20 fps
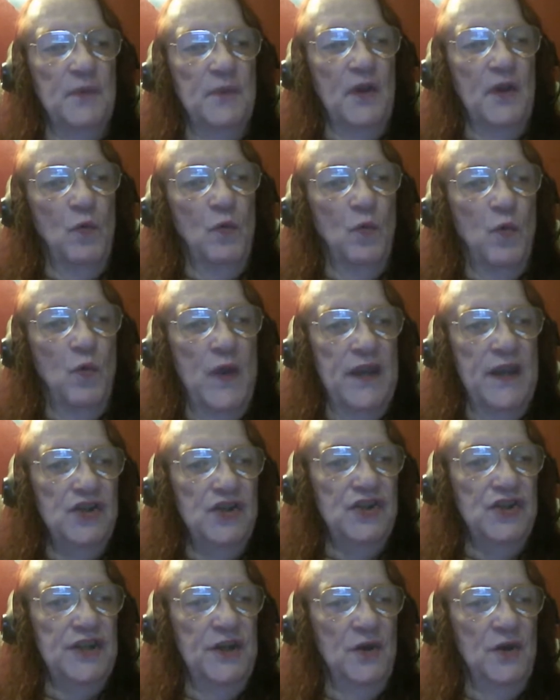by
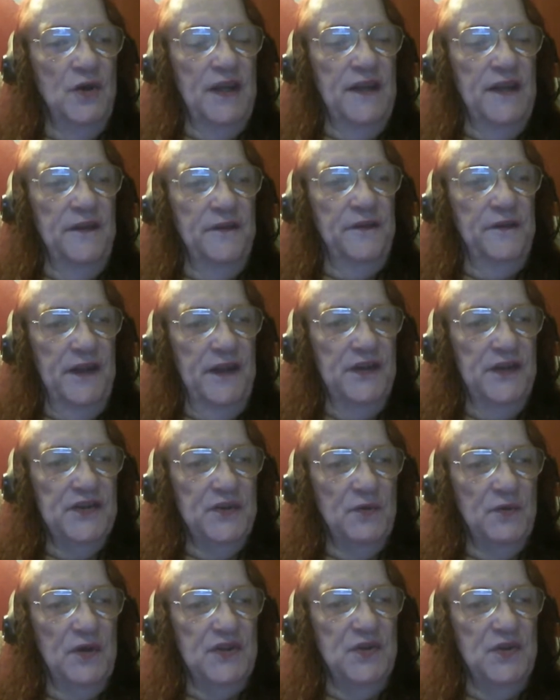when she or he thinks
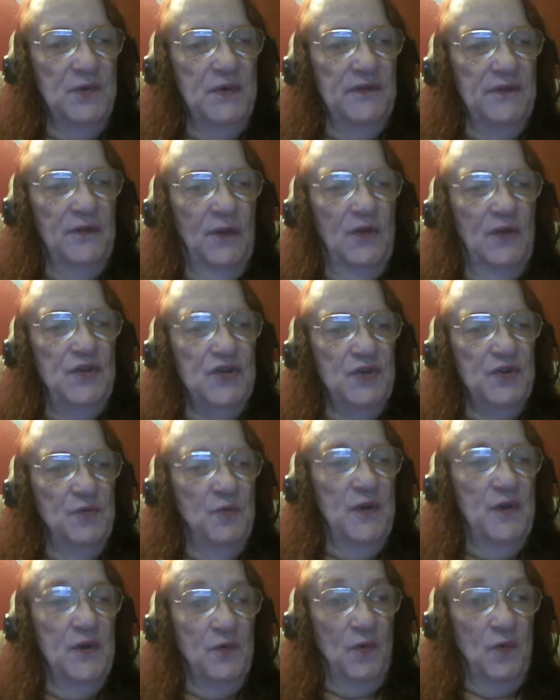the Russian
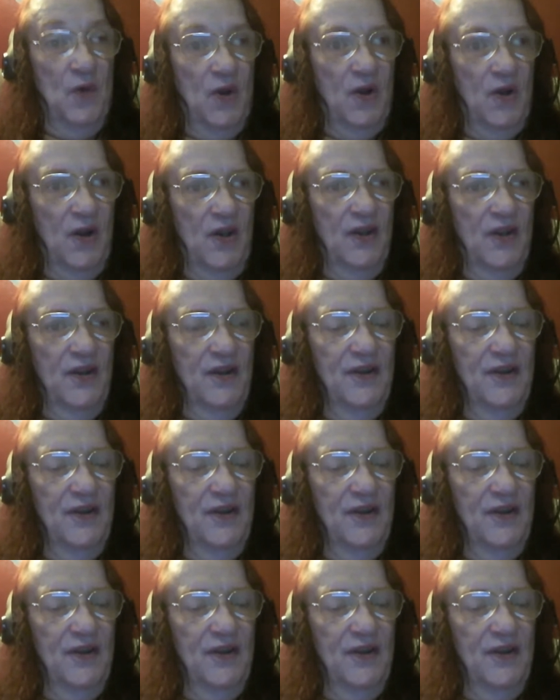Revolution went wrong.